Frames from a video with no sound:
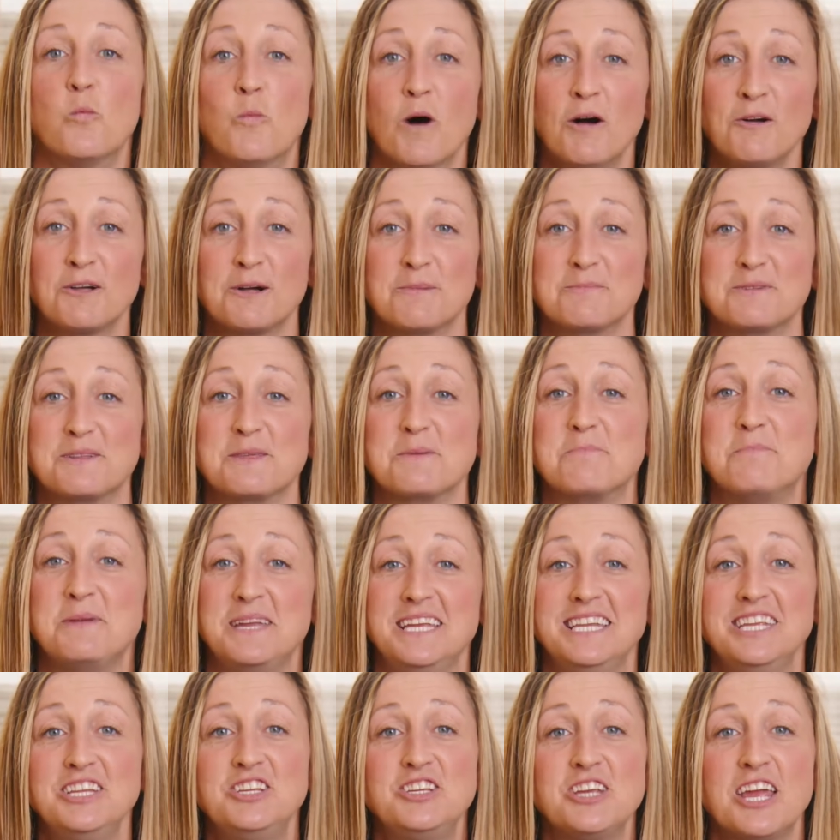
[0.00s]
Welcome to the
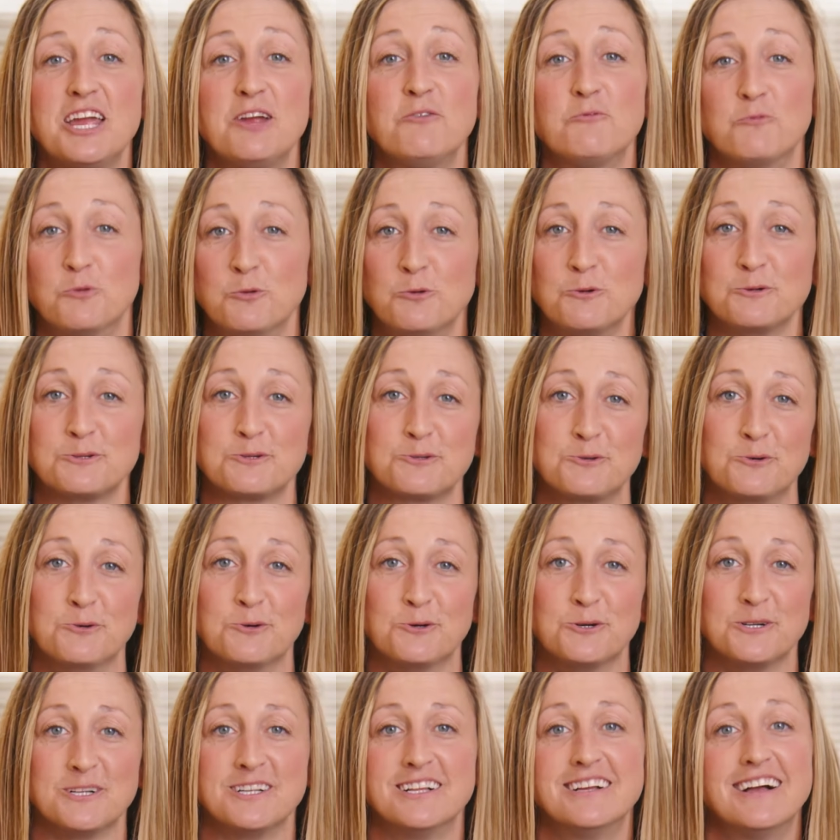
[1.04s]
PDGA Rules
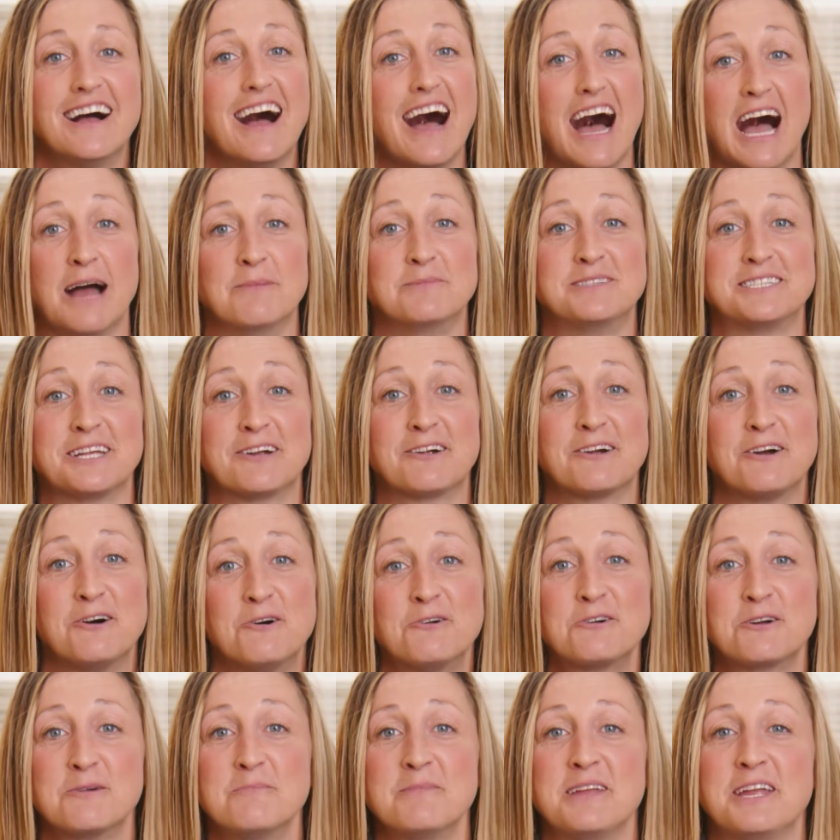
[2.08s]
School. I'm Sarah
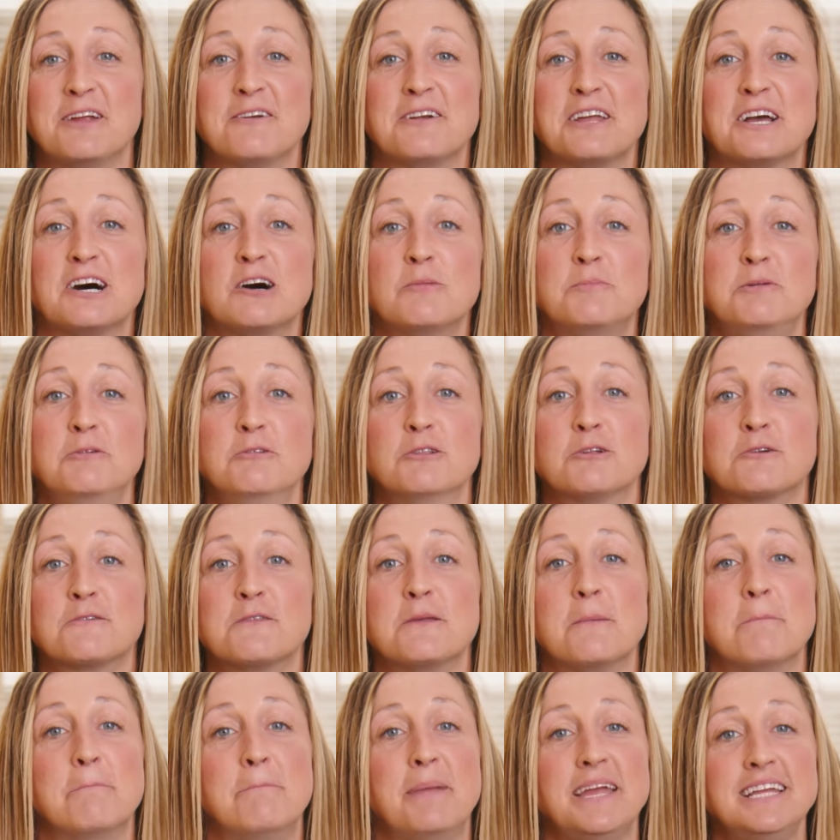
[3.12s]
Hokom, here to help you learn
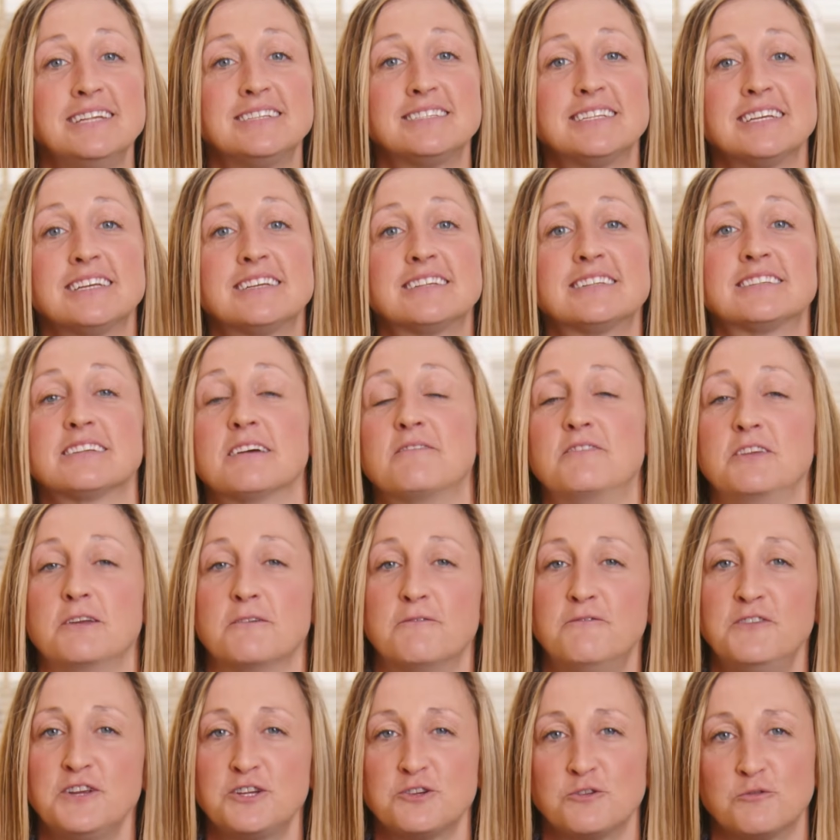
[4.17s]
the basics of the
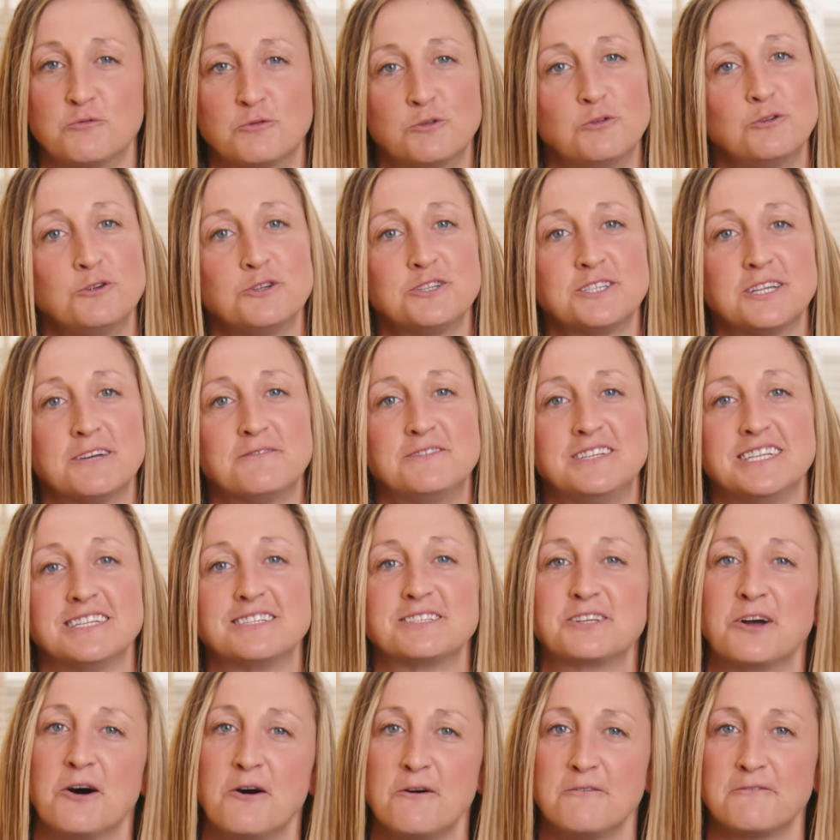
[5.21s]
official rules of
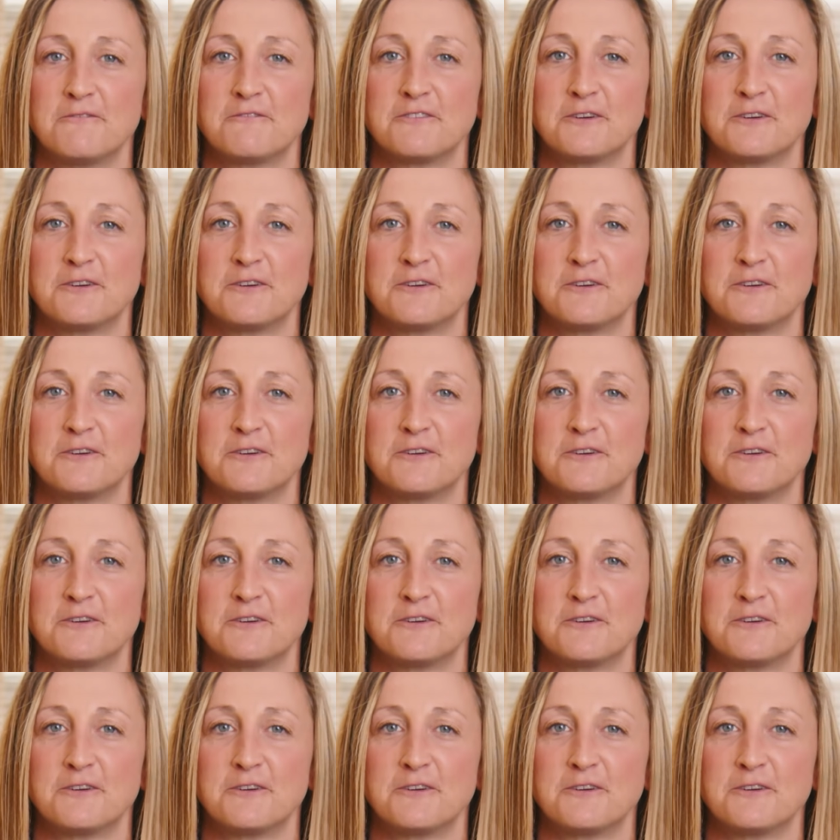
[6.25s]
disc golf.